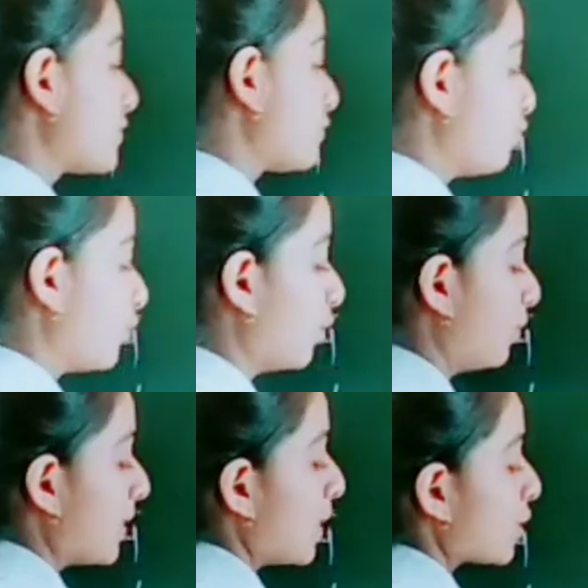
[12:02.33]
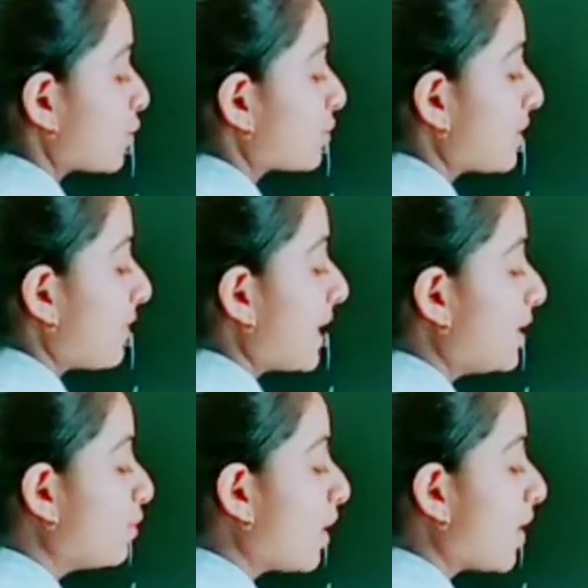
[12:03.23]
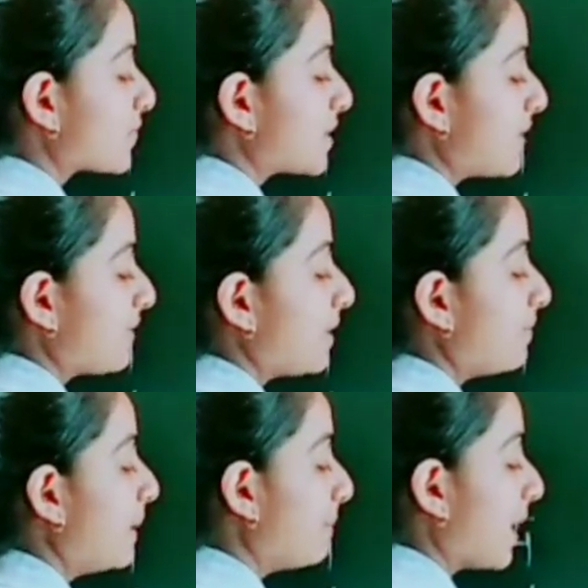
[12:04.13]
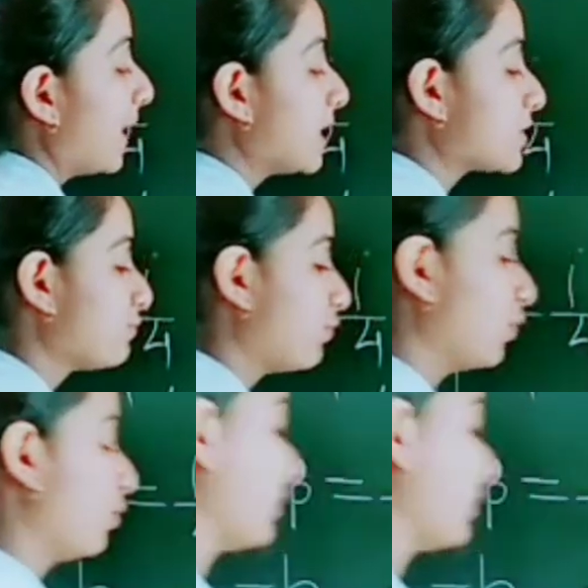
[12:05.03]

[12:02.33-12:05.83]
4. So the value of c will be minus 4.